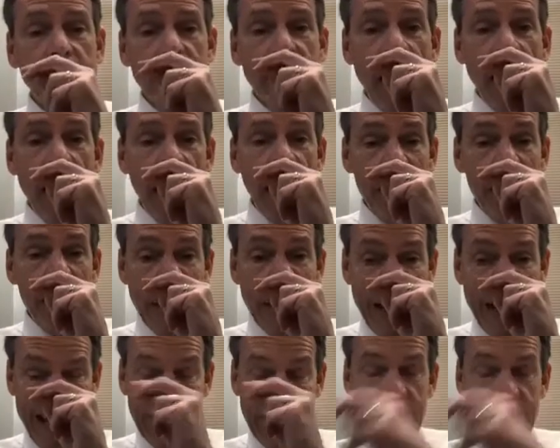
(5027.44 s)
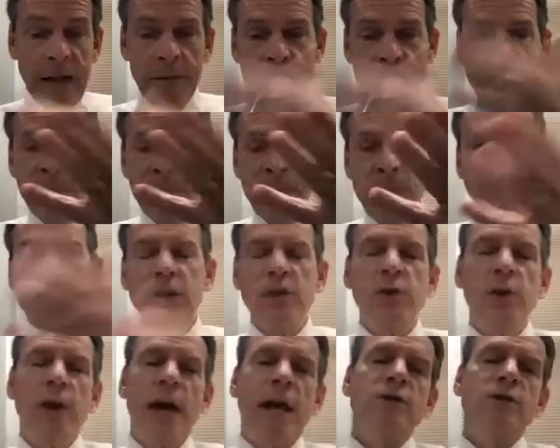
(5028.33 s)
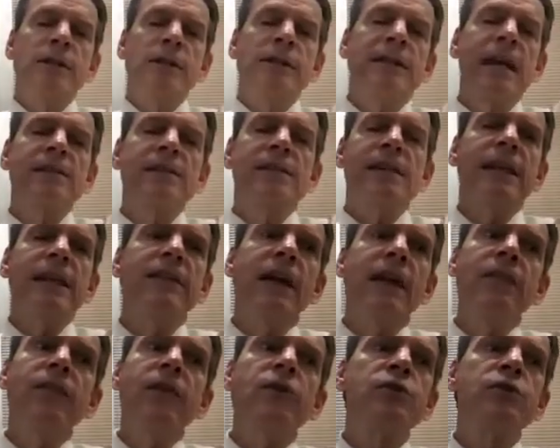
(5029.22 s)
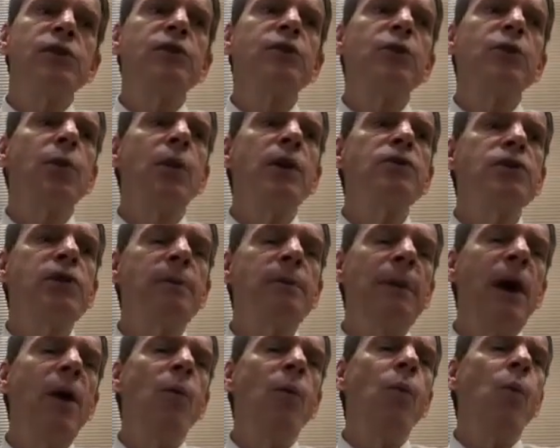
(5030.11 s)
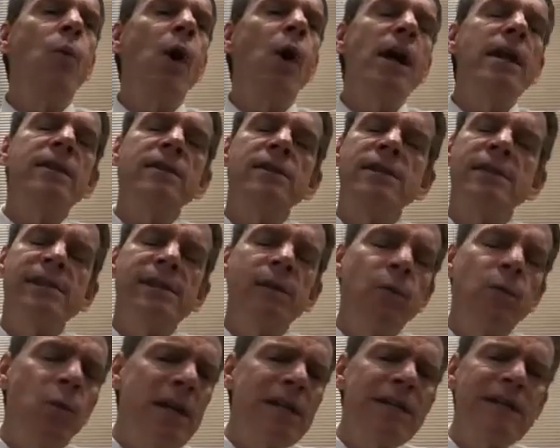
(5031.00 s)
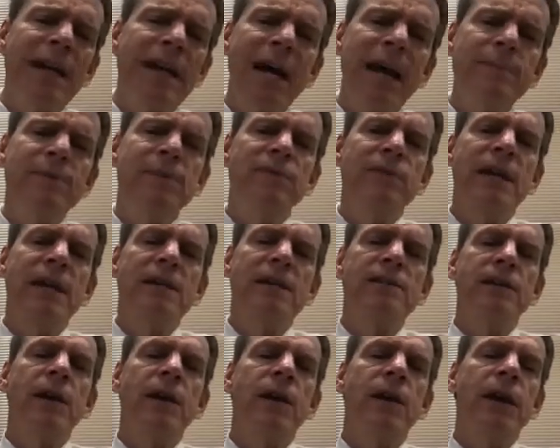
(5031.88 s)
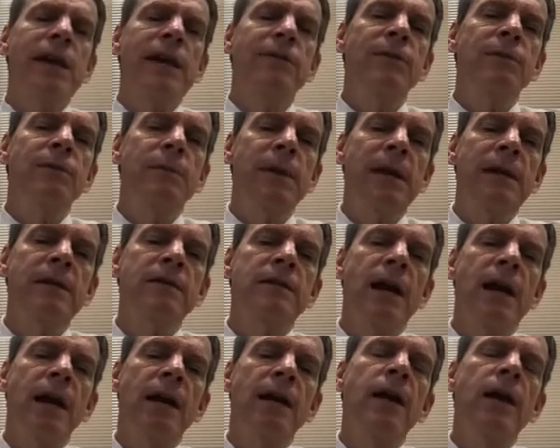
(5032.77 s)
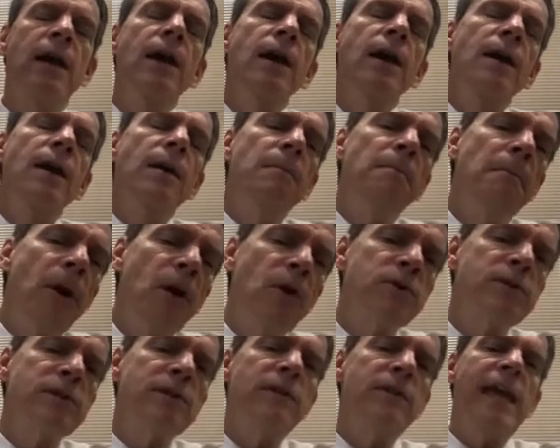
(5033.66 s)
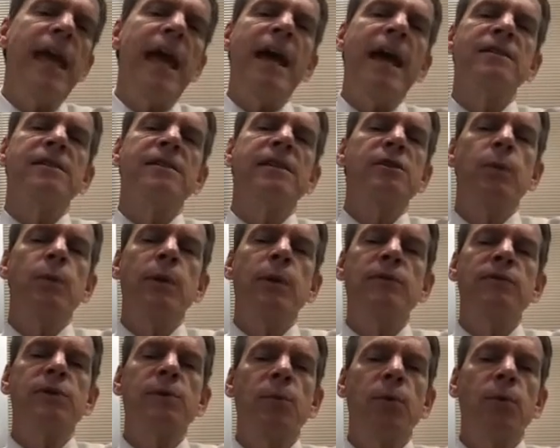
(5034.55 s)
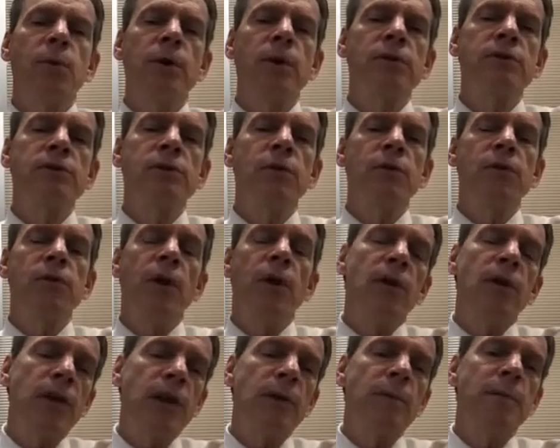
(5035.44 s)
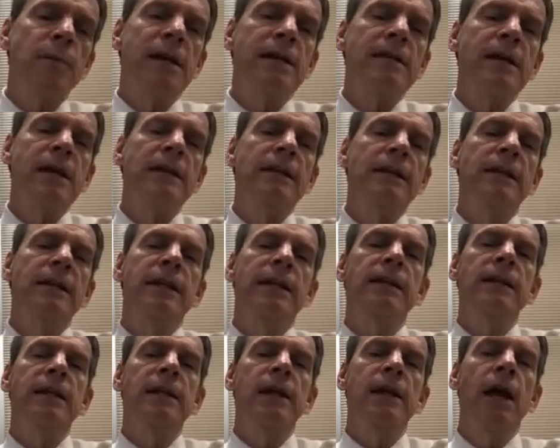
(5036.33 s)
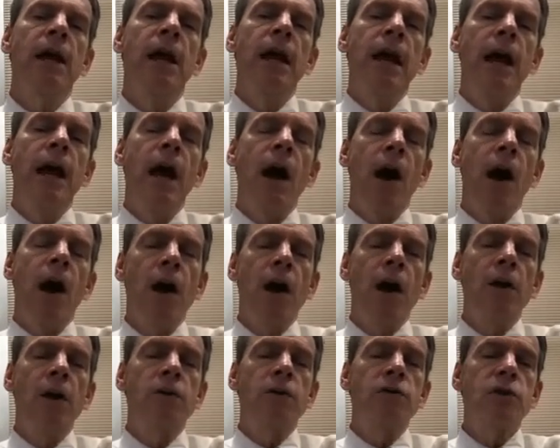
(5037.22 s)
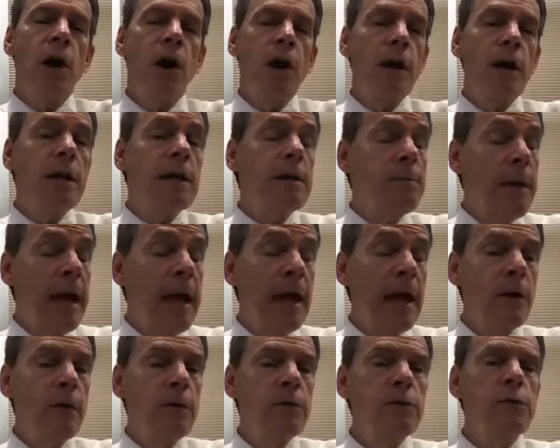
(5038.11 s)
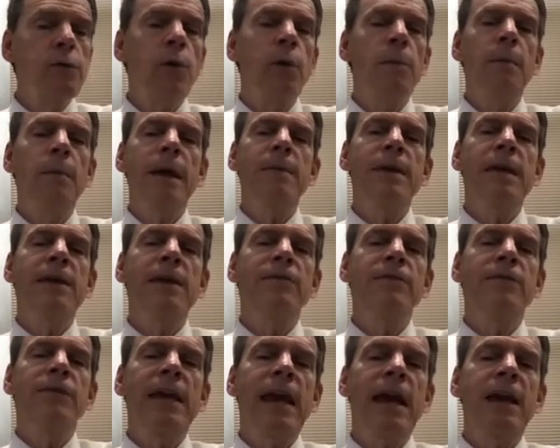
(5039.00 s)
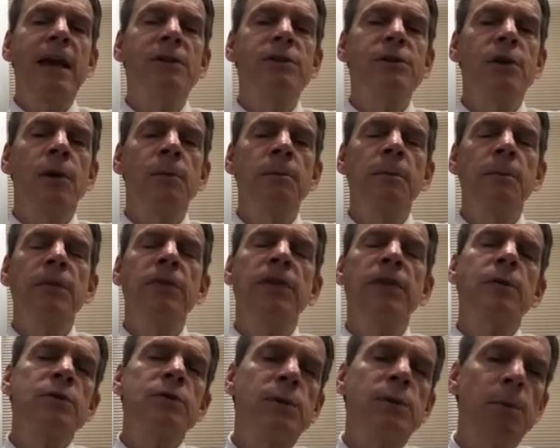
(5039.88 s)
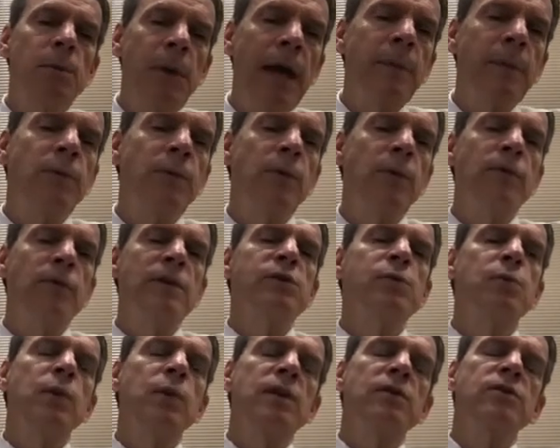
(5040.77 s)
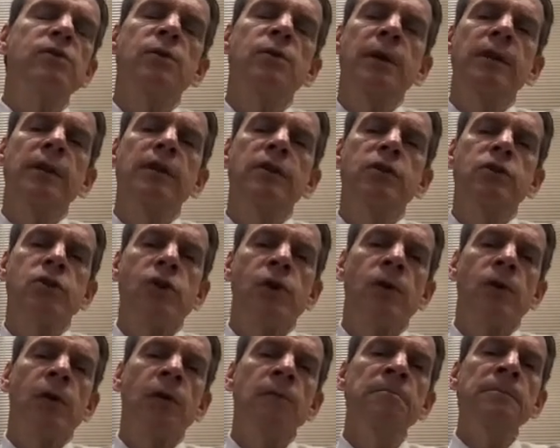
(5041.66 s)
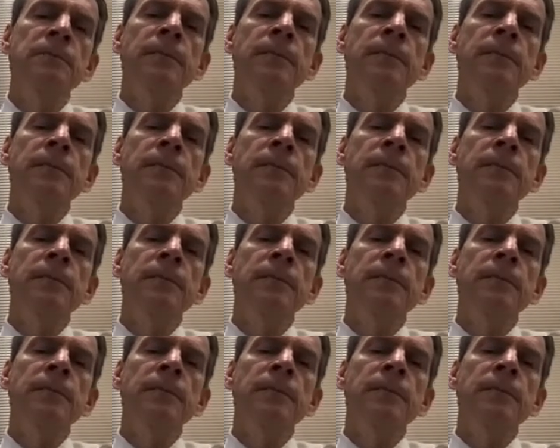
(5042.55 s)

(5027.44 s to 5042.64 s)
that you're actually testing. And then there's this question about what types of testing are even being done. Most of the assays we've supported so far that are being done clinically are targeted panels, or maybe even the exome. But there was a paper in this week's New England Journal